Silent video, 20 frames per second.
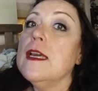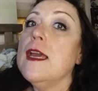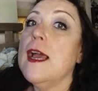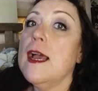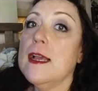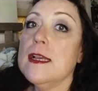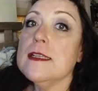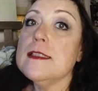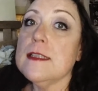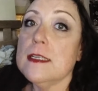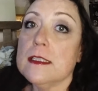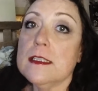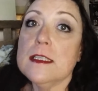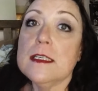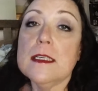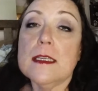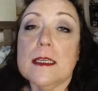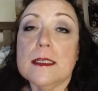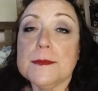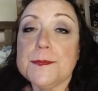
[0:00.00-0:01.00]
as a
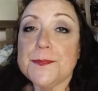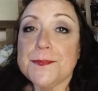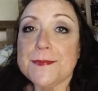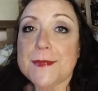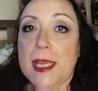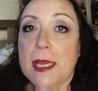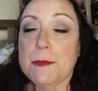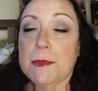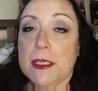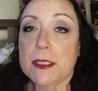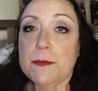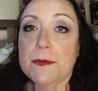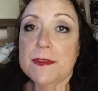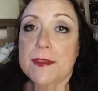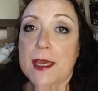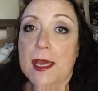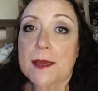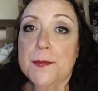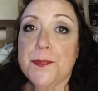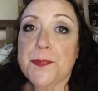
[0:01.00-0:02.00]
look. I'm good with
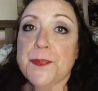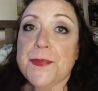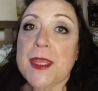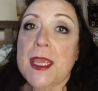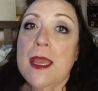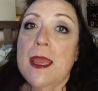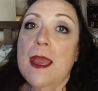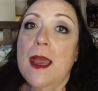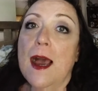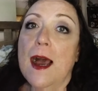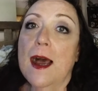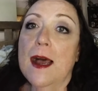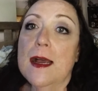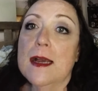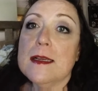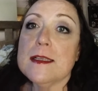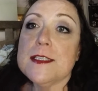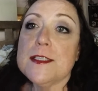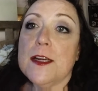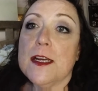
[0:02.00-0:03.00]
that.
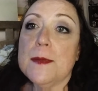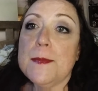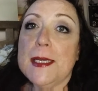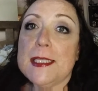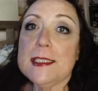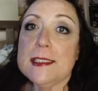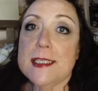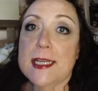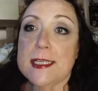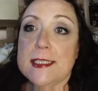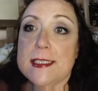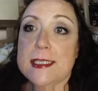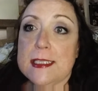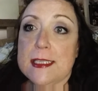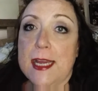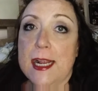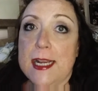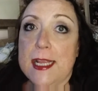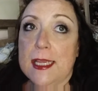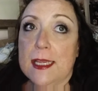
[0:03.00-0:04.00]
Uh, sorry about the dicey
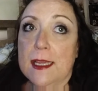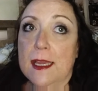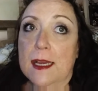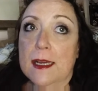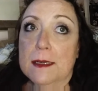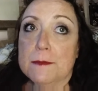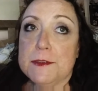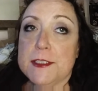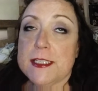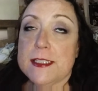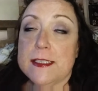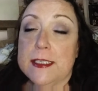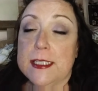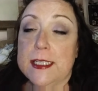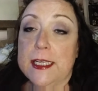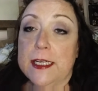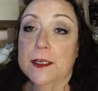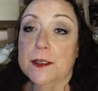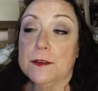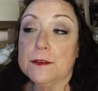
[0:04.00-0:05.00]
lighting. I'm just
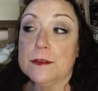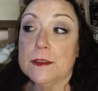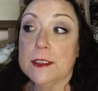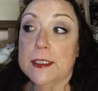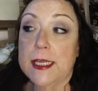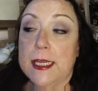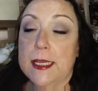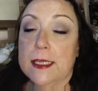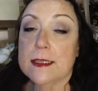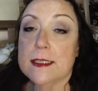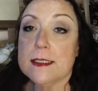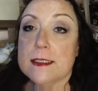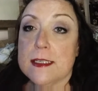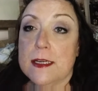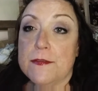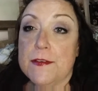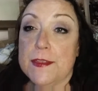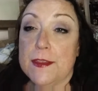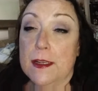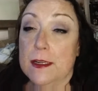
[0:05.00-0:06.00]
sitting here looking at this
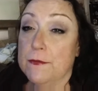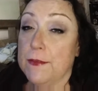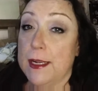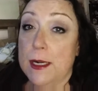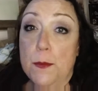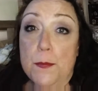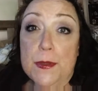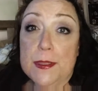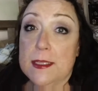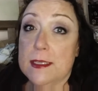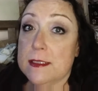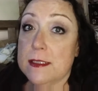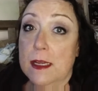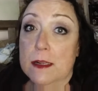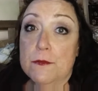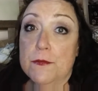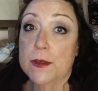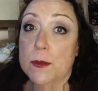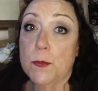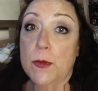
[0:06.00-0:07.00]
stuff and thought if I don't put this
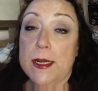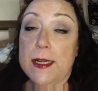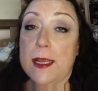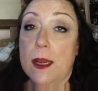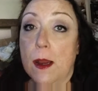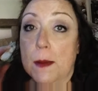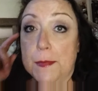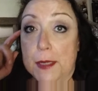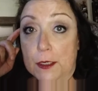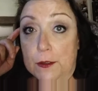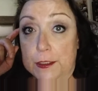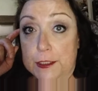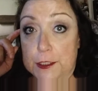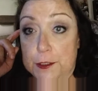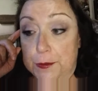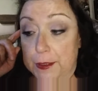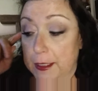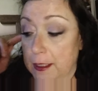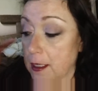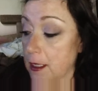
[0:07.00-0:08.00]
on film right now, I'm not going to
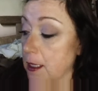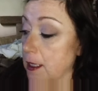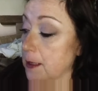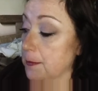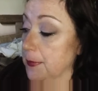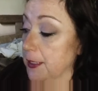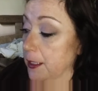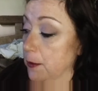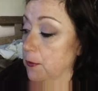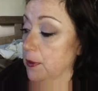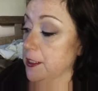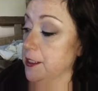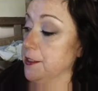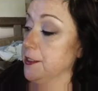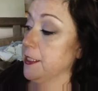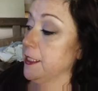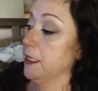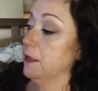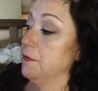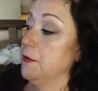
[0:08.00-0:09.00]
do it. But I
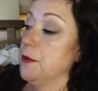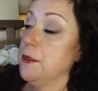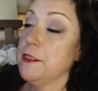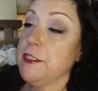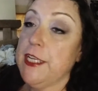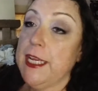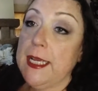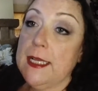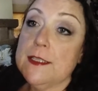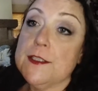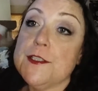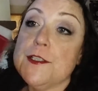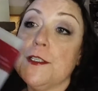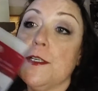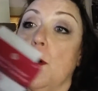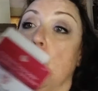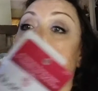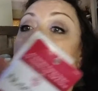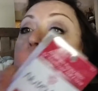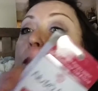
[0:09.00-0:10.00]
wanted to give you a chance to
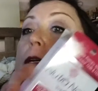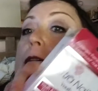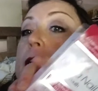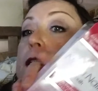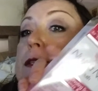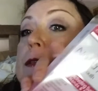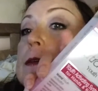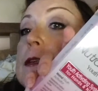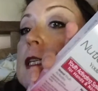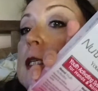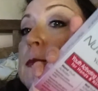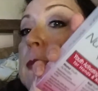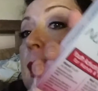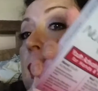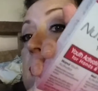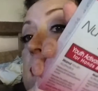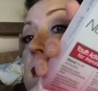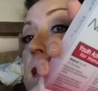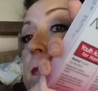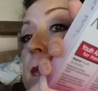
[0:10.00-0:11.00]
go as soon as
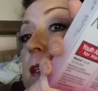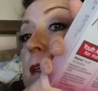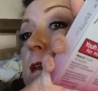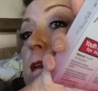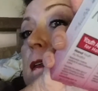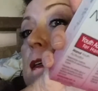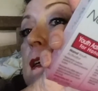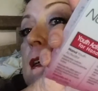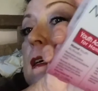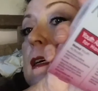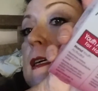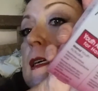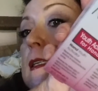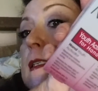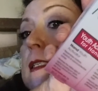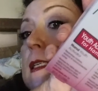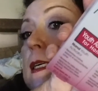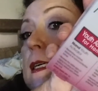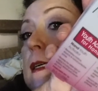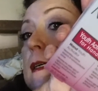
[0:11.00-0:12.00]
possible
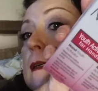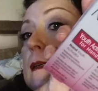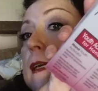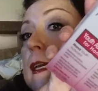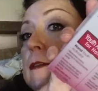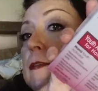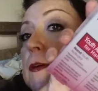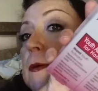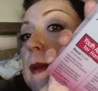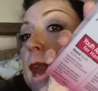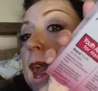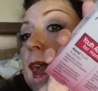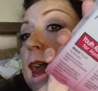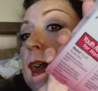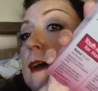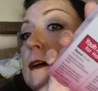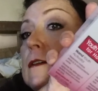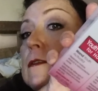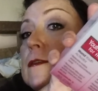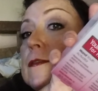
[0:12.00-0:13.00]
to, if you
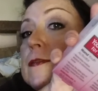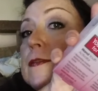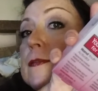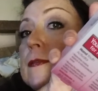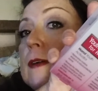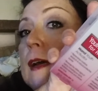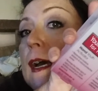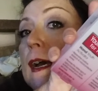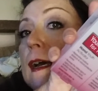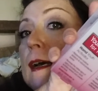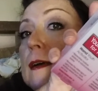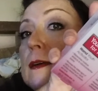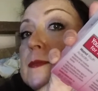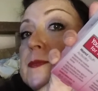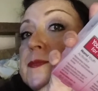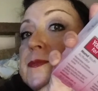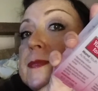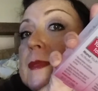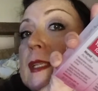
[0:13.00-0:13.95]
have uh,